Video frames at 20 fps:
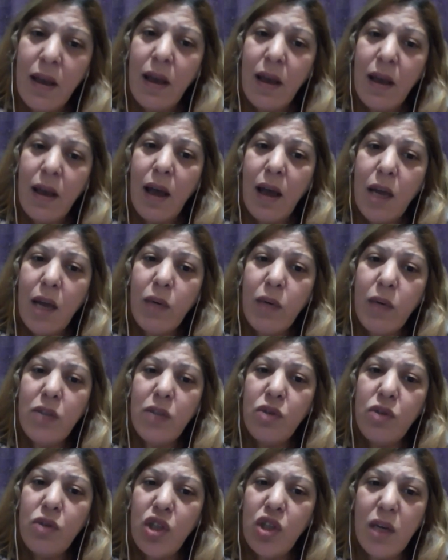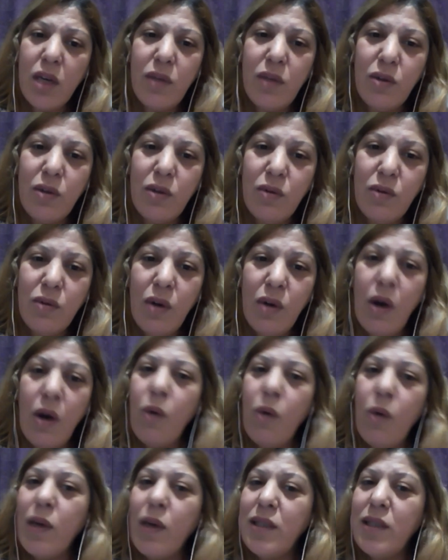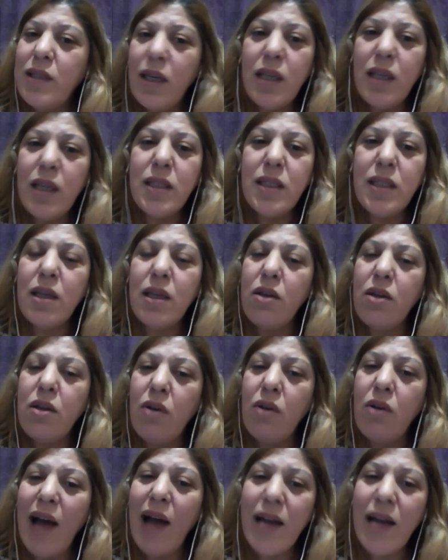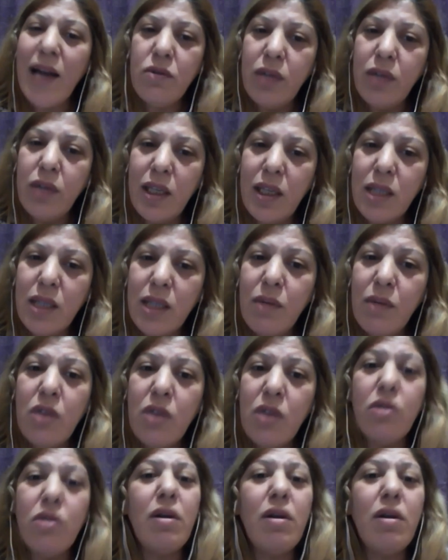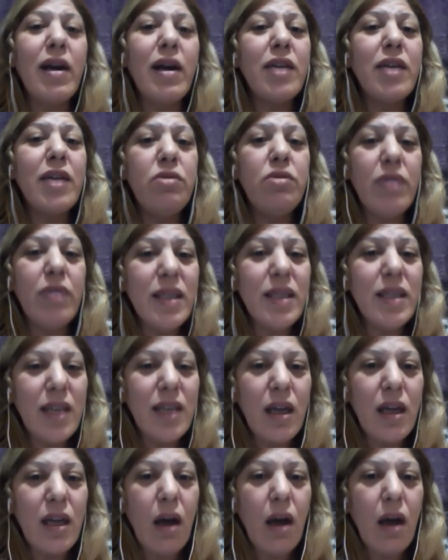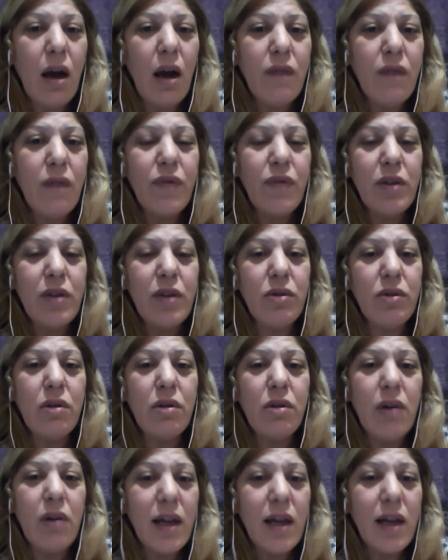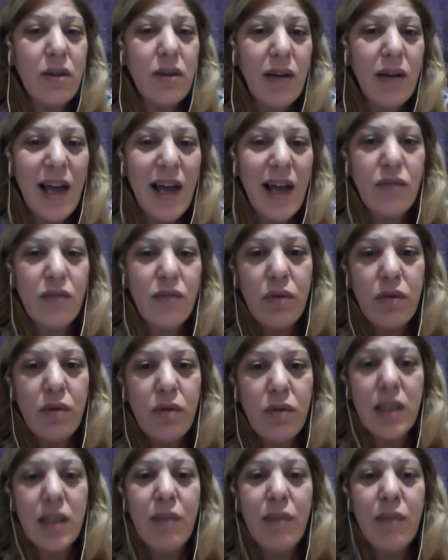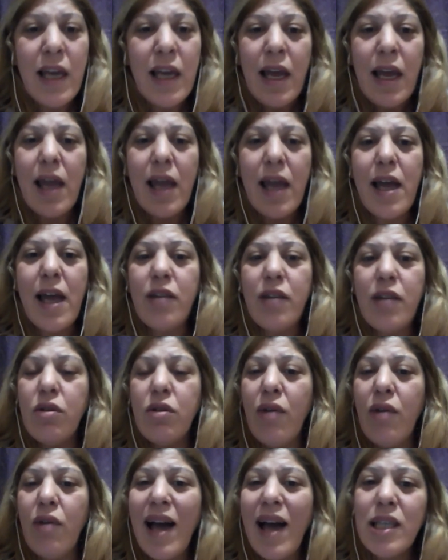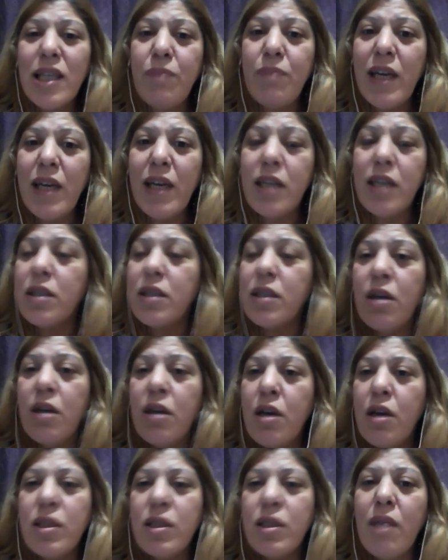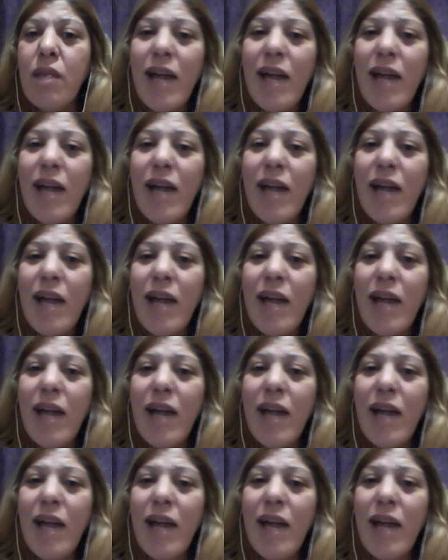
I want to show you what is the aneurysm, the characteristic of intracranial aneurysm, and the some